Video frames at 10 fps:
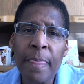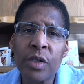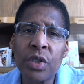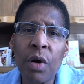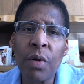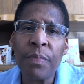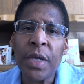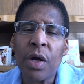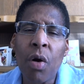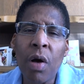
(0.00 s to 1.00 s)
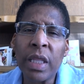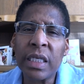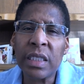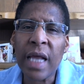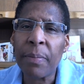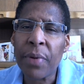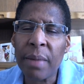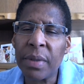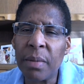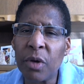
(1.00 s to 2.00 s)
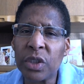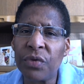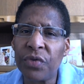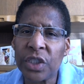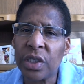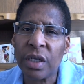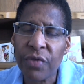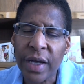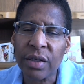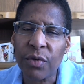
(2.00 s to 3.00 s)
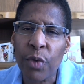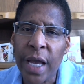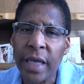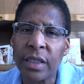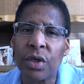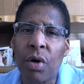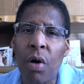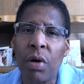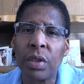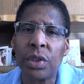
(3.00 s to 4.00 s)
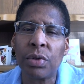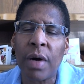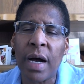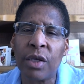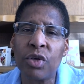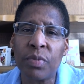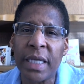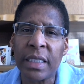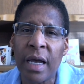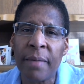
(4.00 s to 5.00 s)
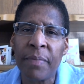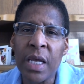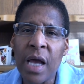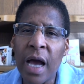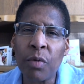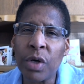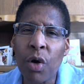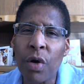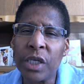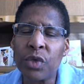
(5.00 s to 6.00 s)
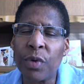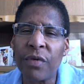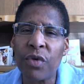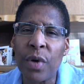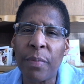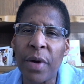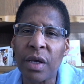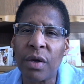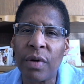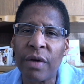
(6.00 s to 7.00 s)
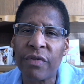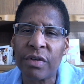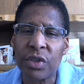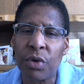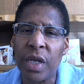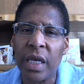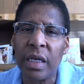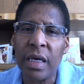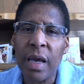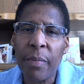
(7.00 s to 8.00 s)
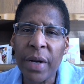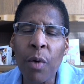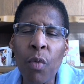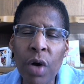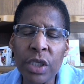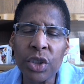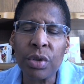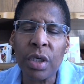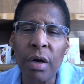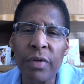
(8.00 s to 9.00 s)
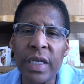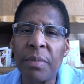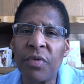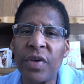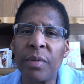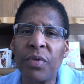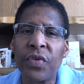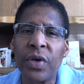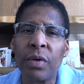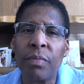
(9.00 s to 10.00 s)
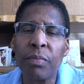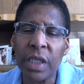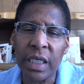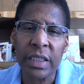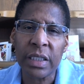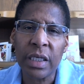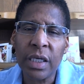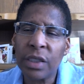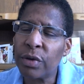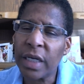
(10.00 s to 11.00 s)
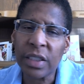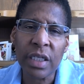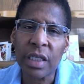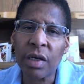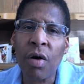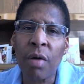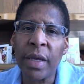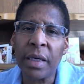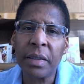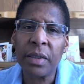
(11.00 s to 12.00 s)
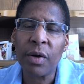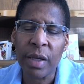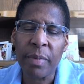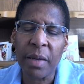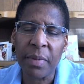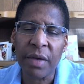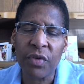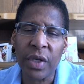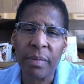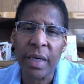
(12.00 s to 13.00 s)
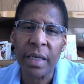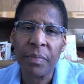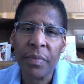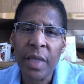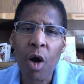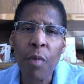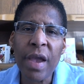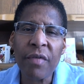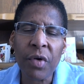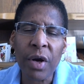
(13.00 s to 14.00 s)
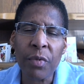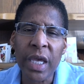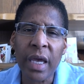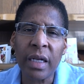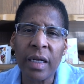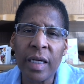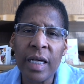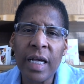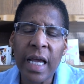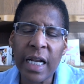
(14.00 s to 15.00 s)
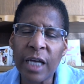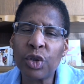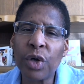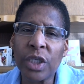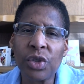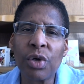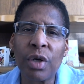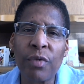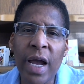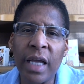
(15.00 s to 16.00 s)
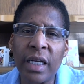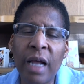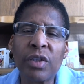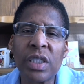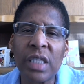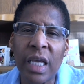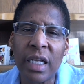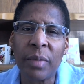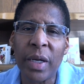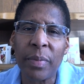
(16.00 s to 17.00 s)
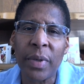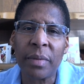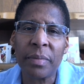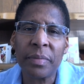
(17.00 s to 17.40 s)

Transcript: So calling is not probably the most efficient and effective way to use my time. I don't want to call each one of you and bug you if there's no need, but I want you to know that I'm available for you. Please don't hesitate to call me or email me if you need me. I hope you have a great weekend, and I trust you're going to write an outstanding paper.